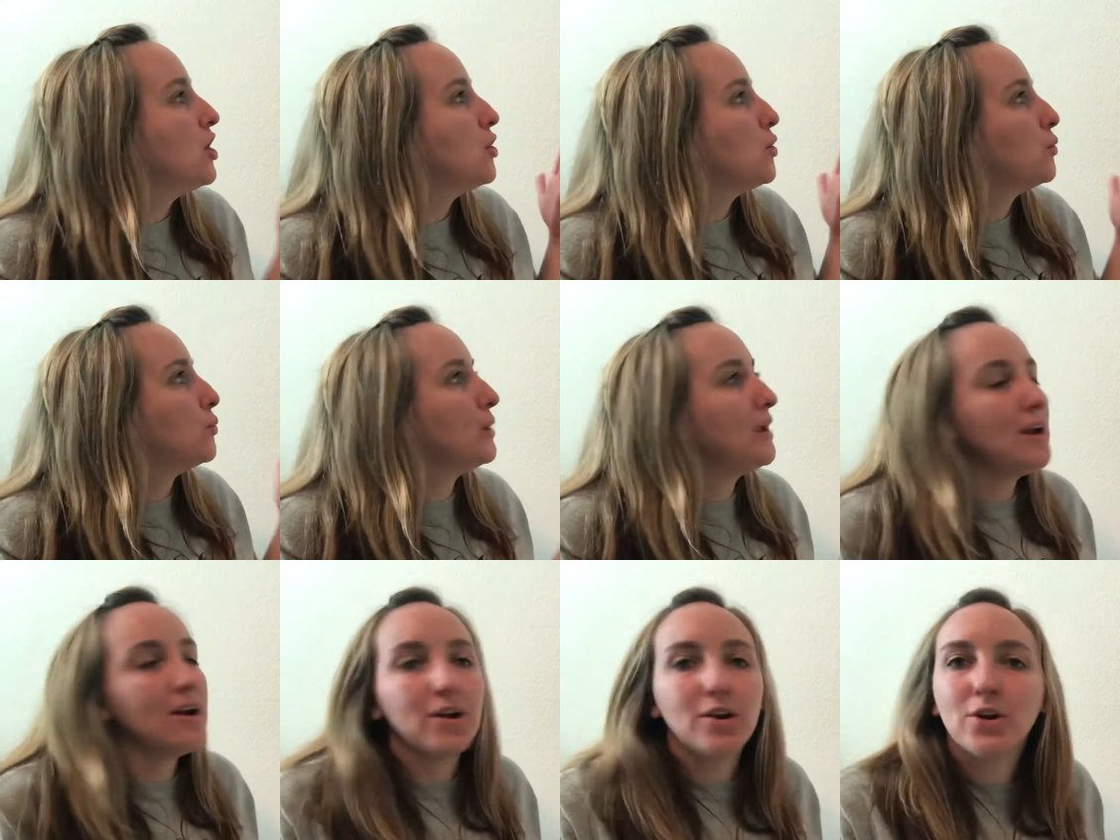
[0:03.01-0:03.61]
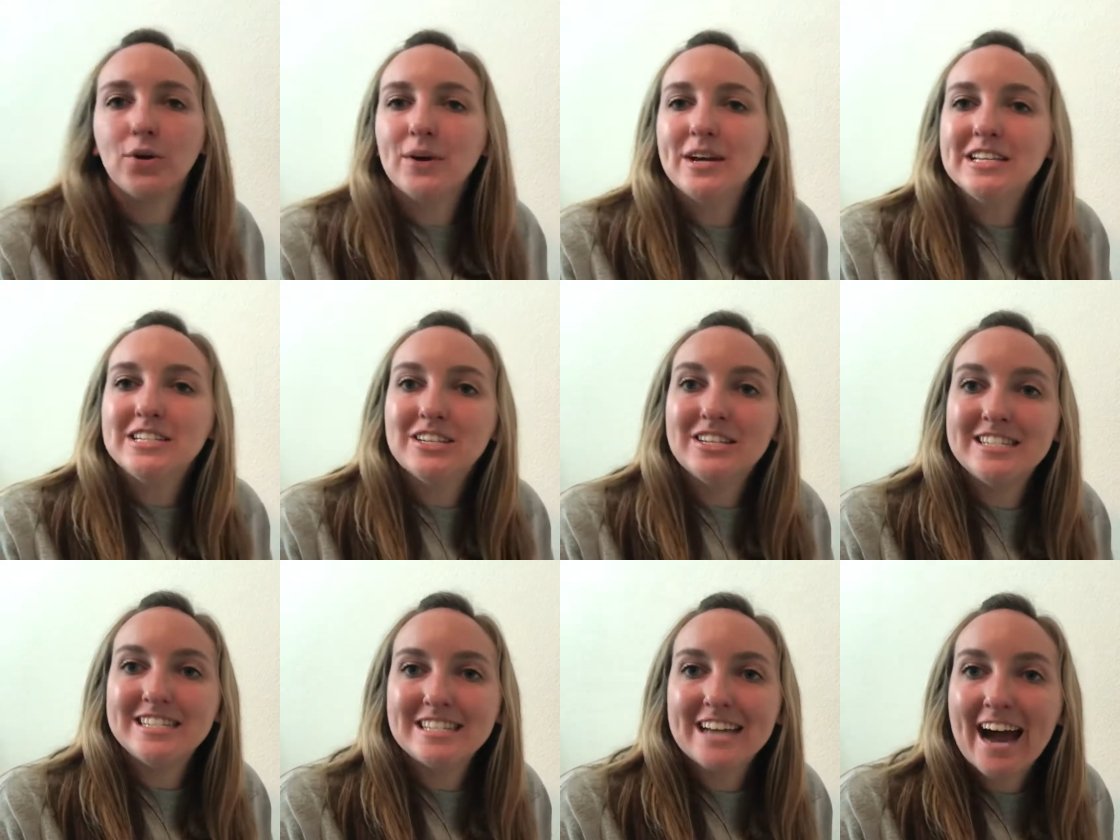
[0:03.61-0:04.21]
We are going to
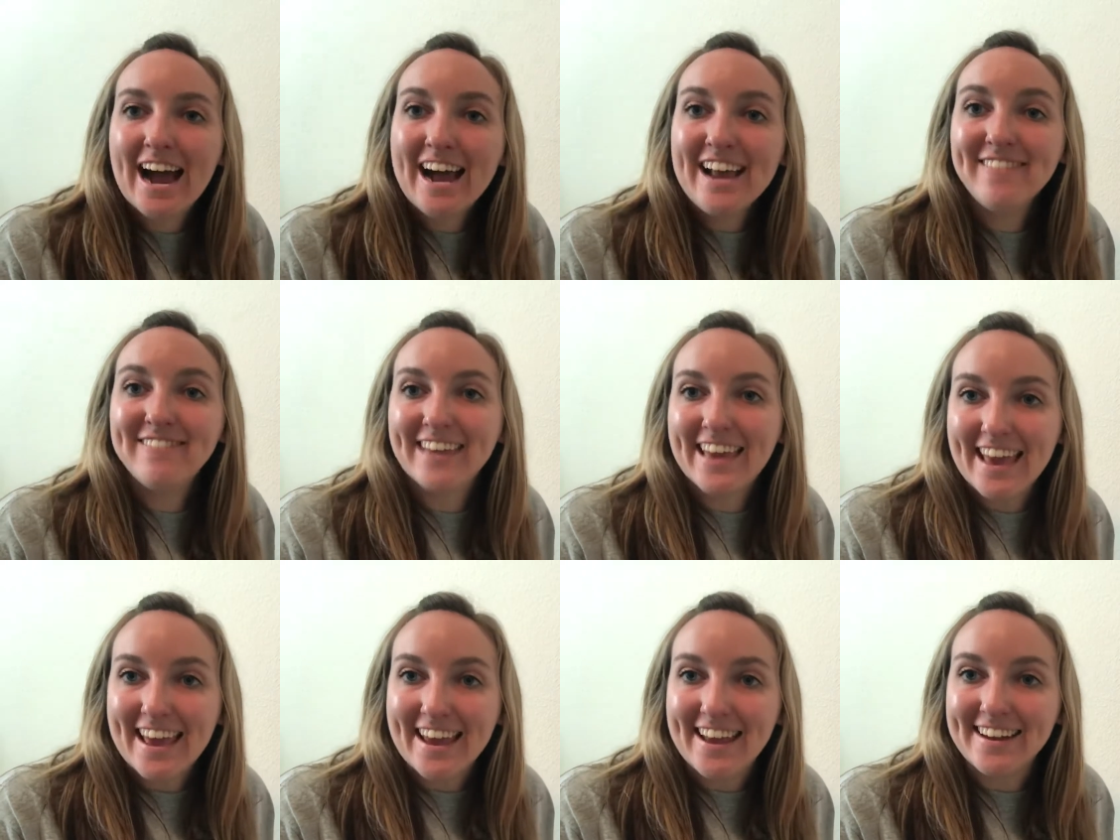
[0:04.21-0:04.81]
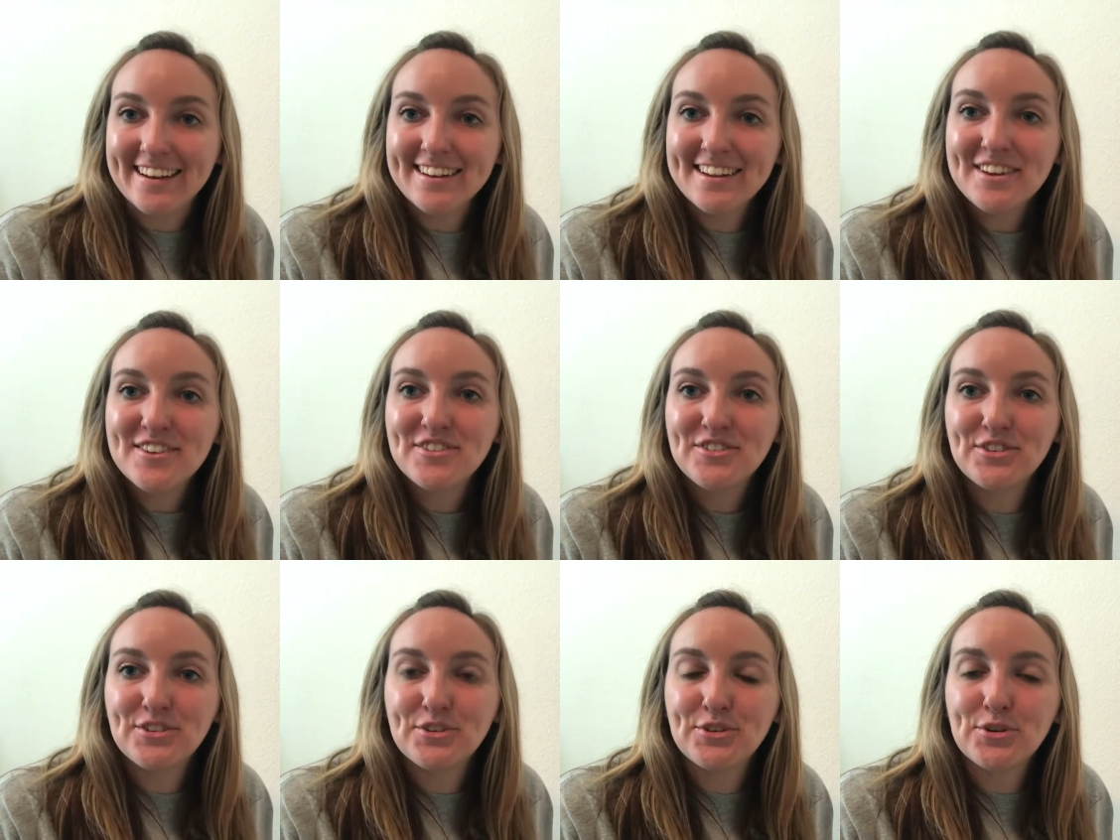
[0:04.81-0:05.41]
dive in
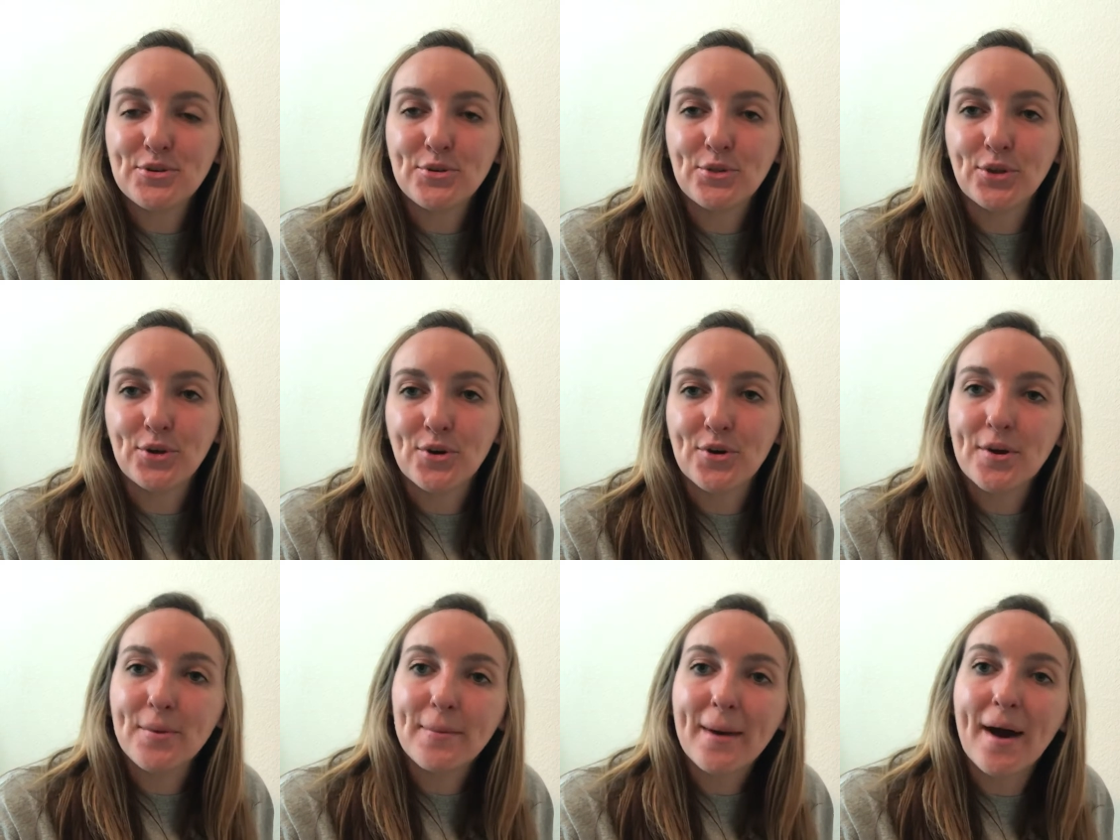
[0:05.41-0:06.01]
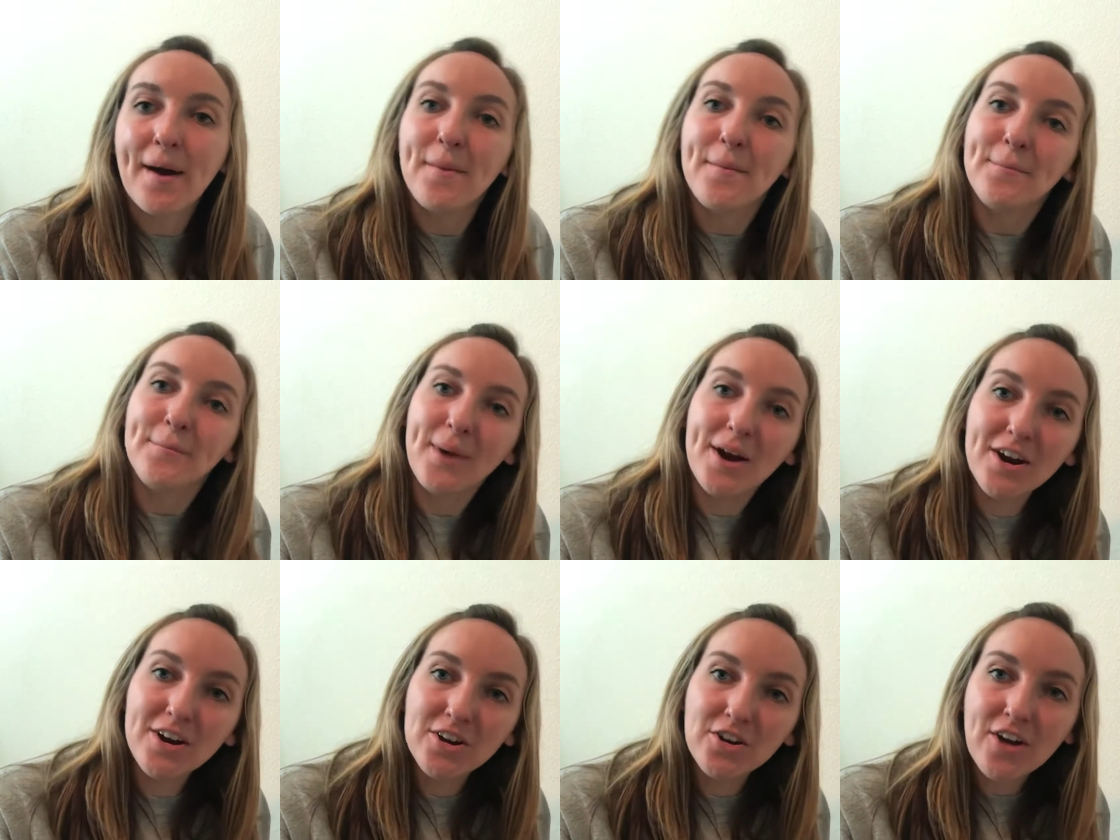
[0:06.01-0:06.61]
to learn about
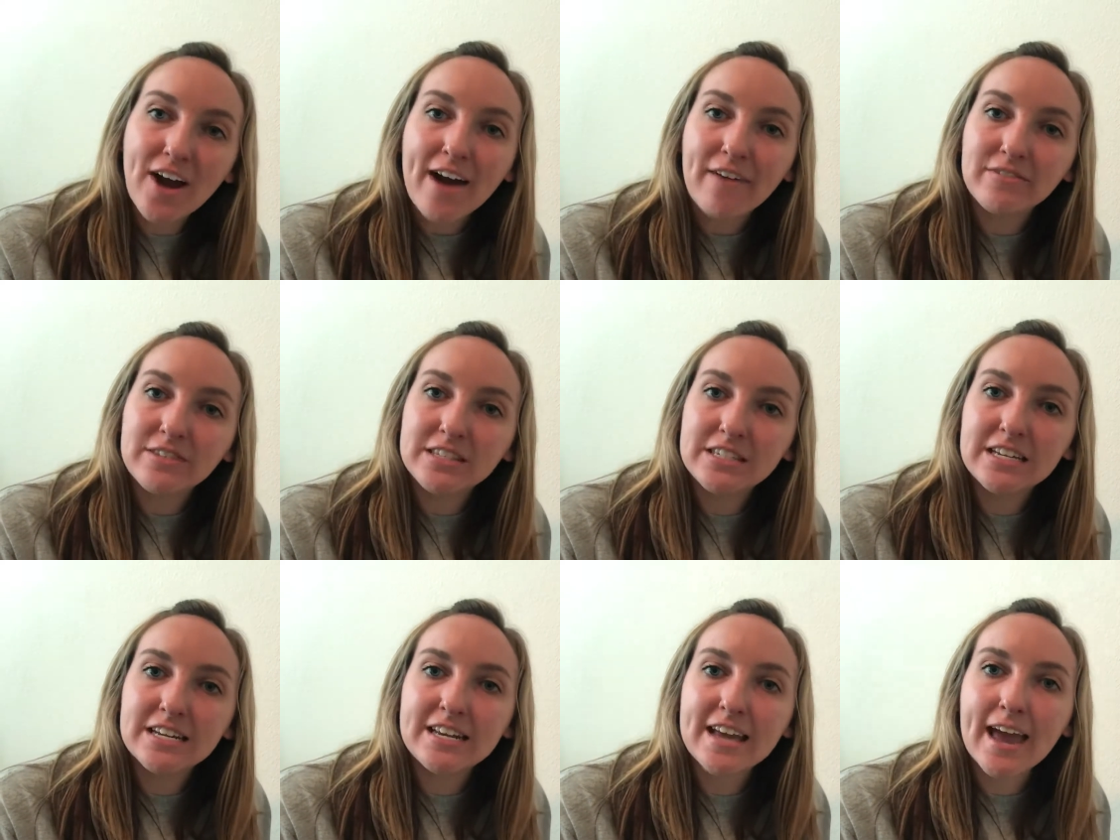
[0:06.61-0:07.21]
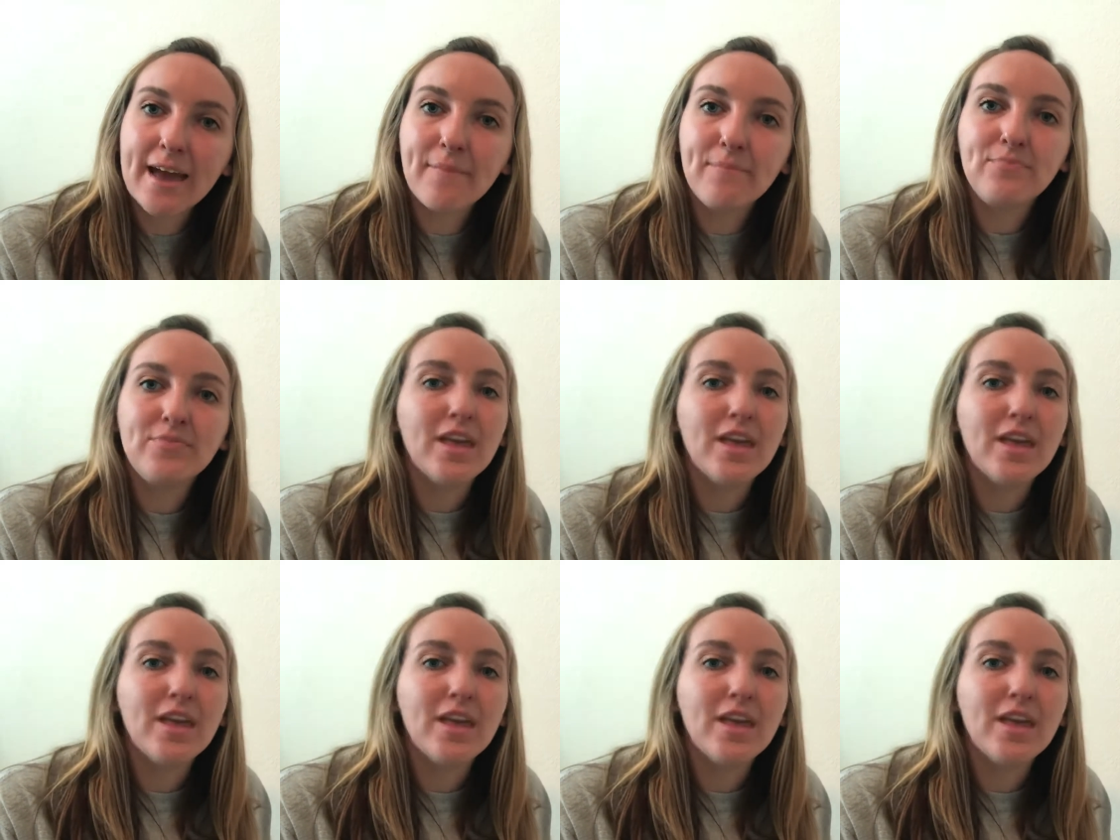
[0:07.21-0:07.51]
bar graphs today.